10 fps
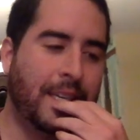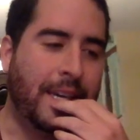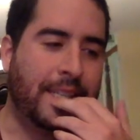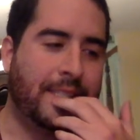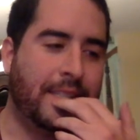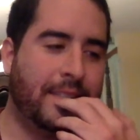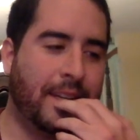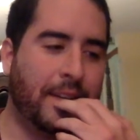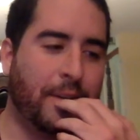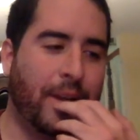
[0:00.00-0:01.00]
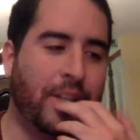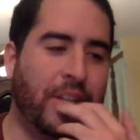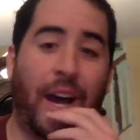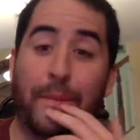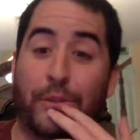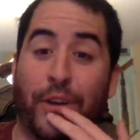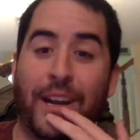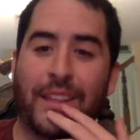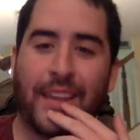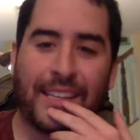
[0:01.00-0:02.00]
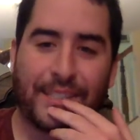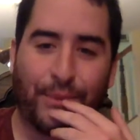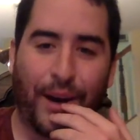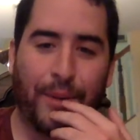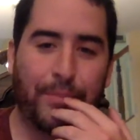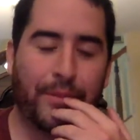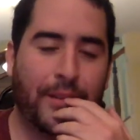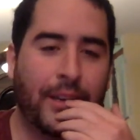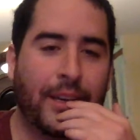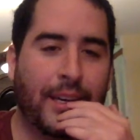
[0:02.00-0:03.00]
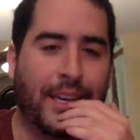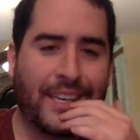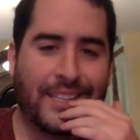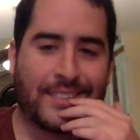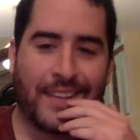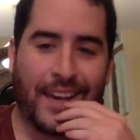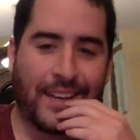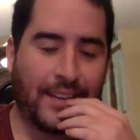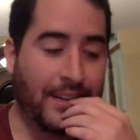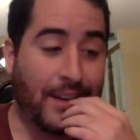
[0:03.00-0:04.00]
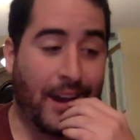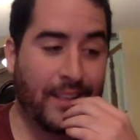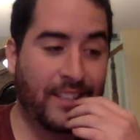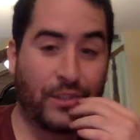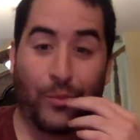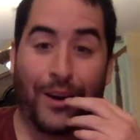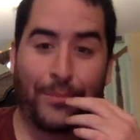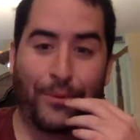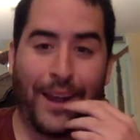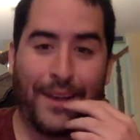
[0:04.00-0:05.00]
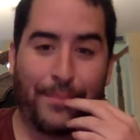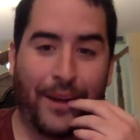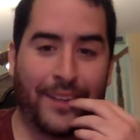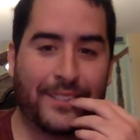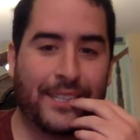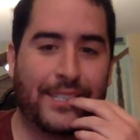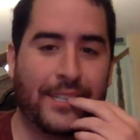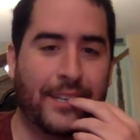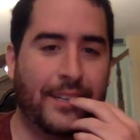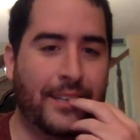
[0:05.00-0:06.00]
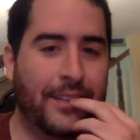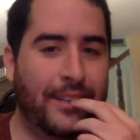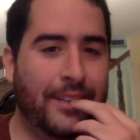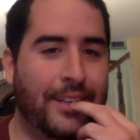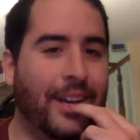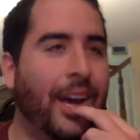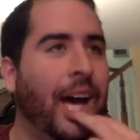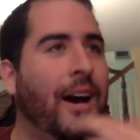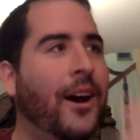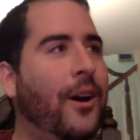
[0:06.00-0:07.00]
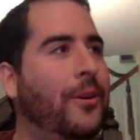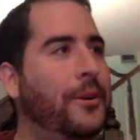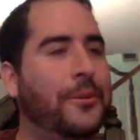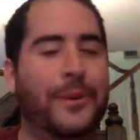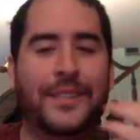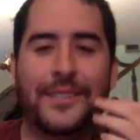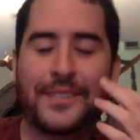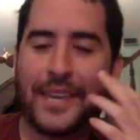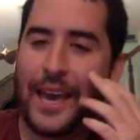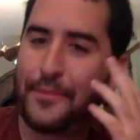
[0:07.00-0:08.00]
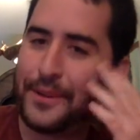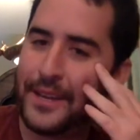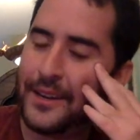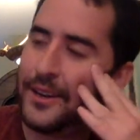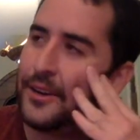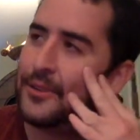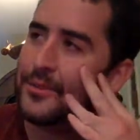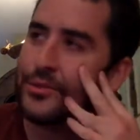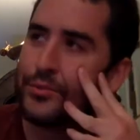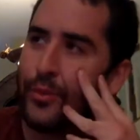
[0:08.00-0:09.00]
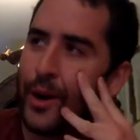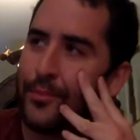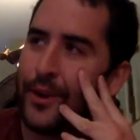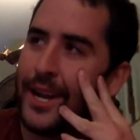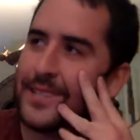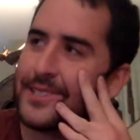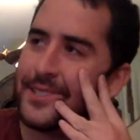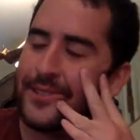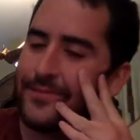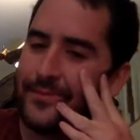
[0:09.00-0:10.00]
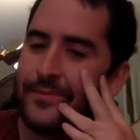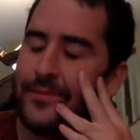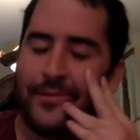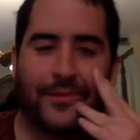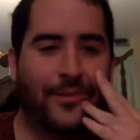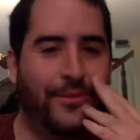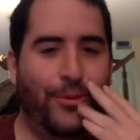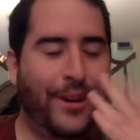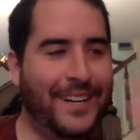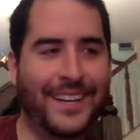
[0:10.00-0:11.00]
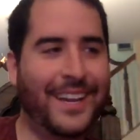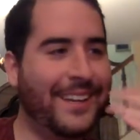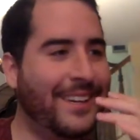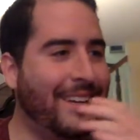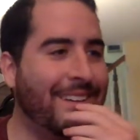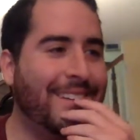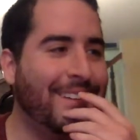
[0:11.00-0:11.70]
Yes, he's done a great job draining that swamp. He is that non-swamp rat politician. Oh, what's his cabinet? Oh, swamp rats. What an idiot.